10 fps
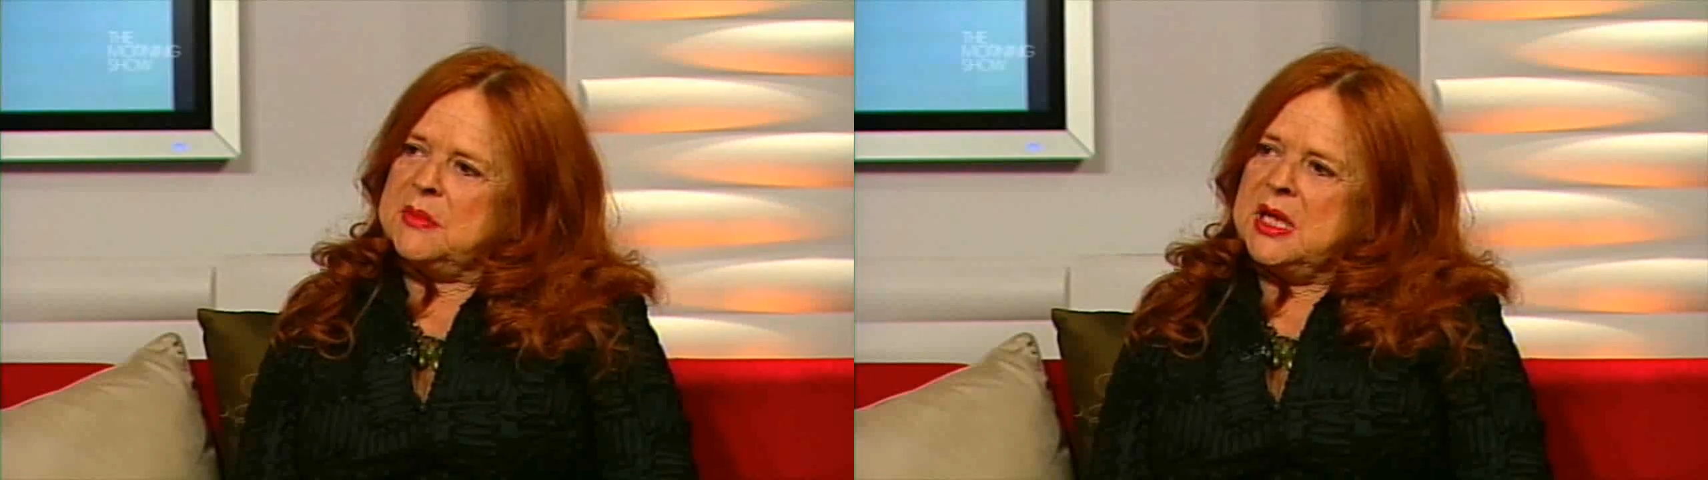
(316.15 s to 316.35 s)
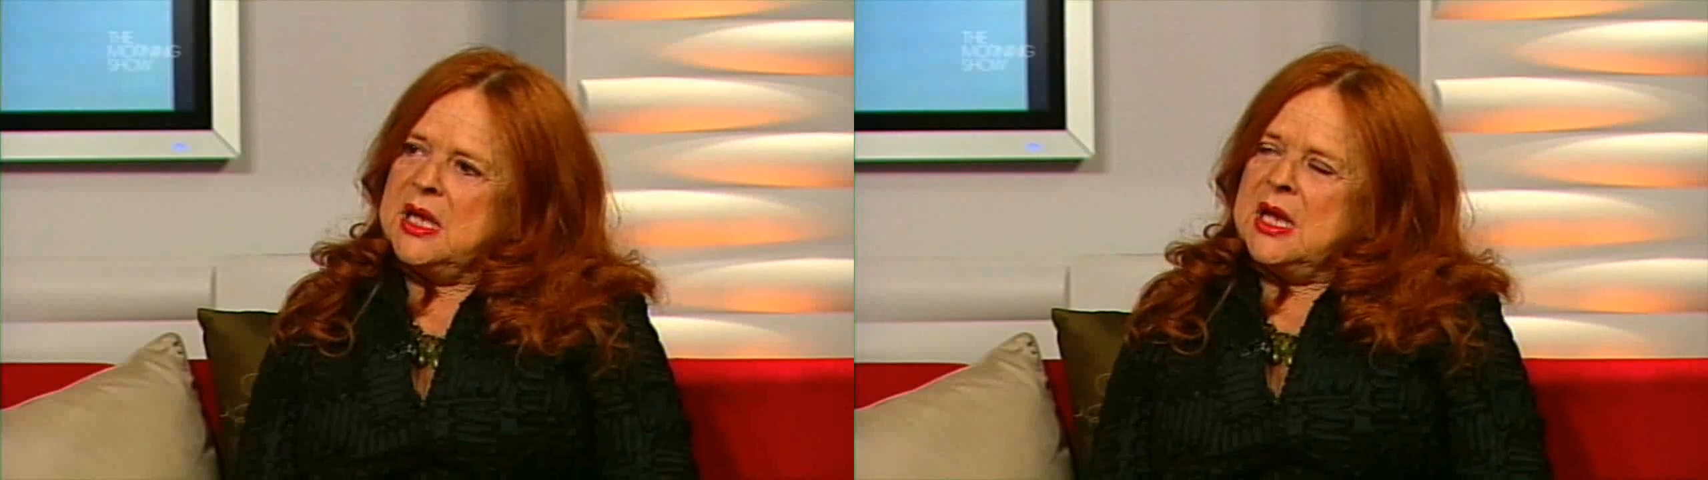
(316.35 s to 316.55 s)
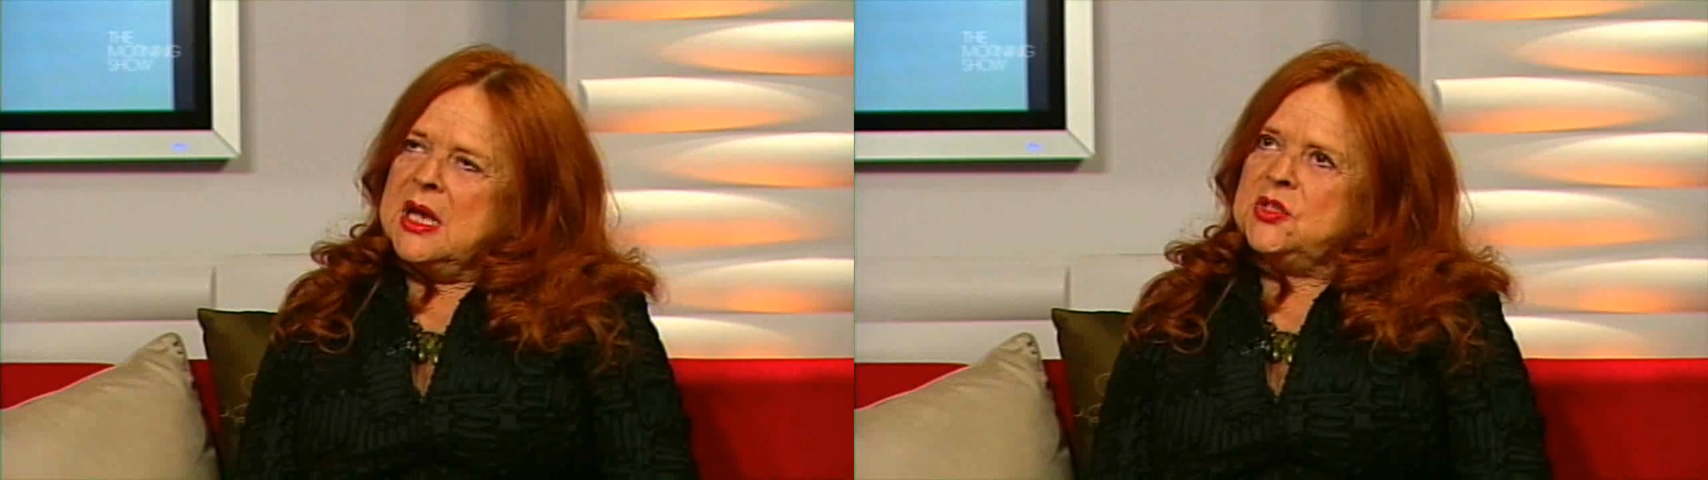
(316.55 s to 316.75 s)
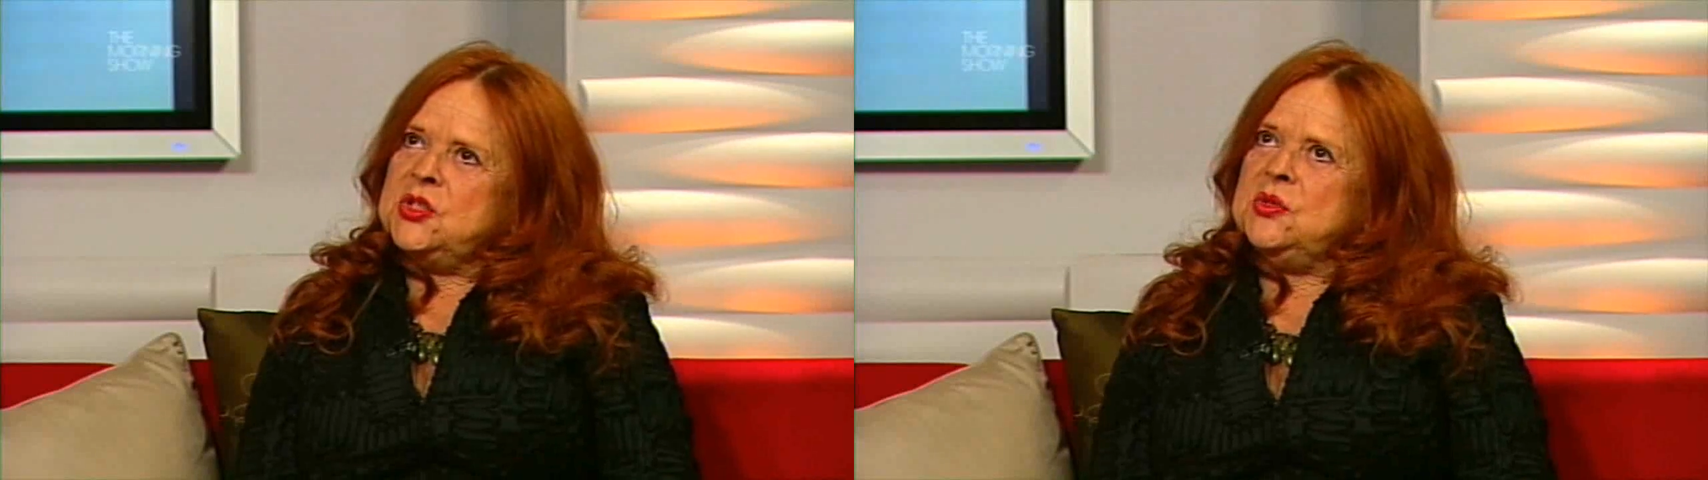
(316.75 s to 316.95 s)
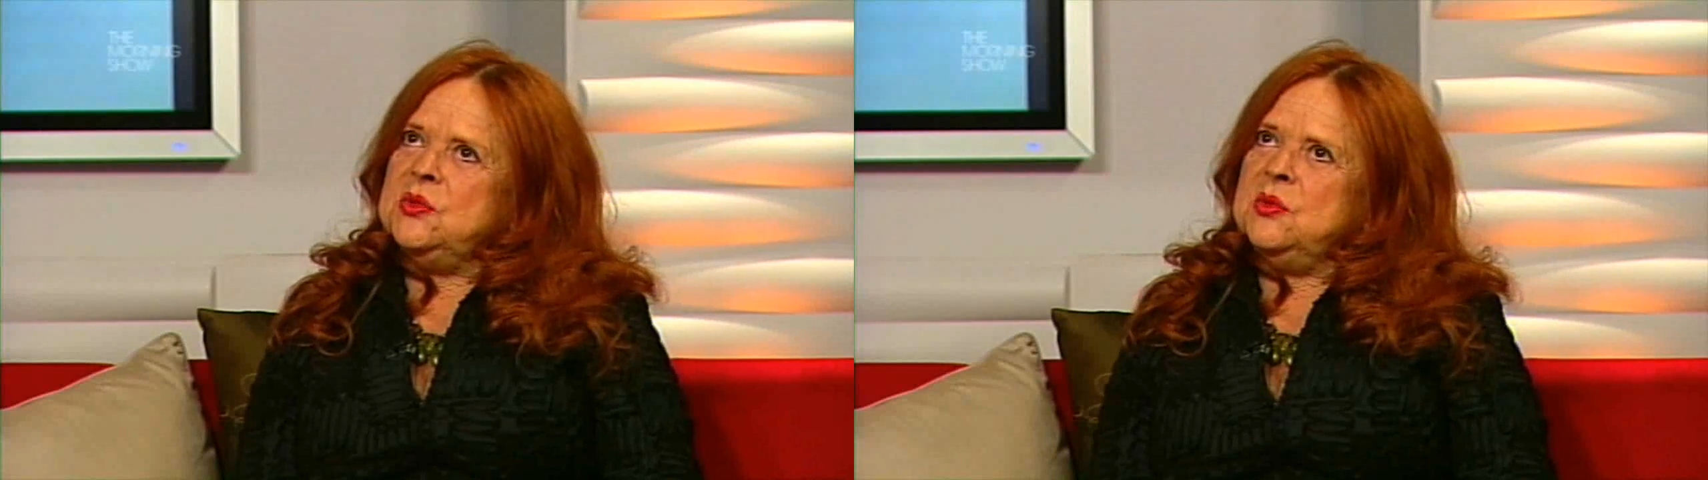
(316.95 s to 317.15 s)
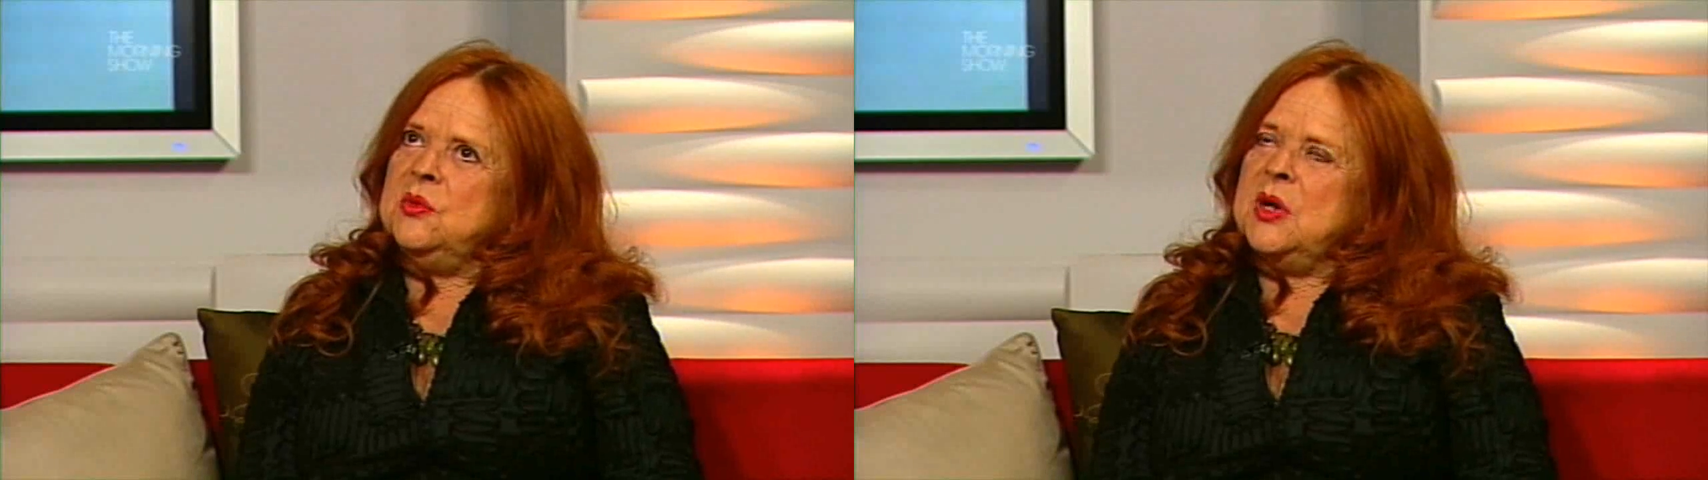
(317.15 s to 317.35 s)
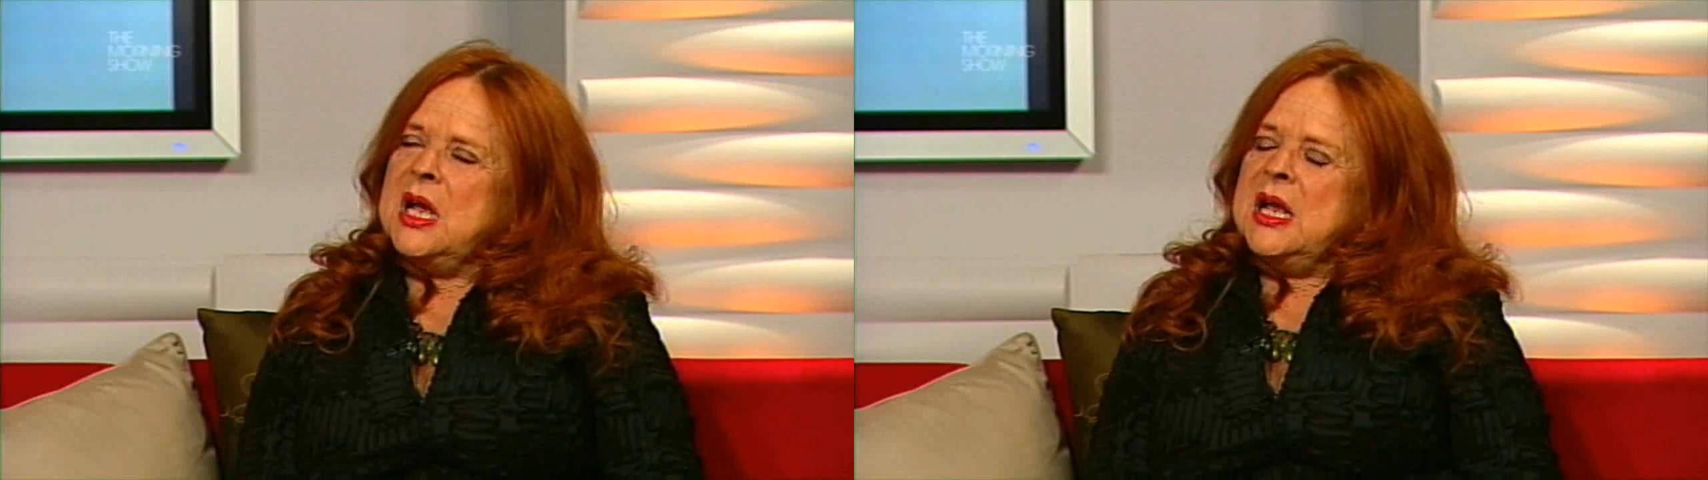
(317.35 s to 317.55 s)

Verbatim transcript: mm-hmm. to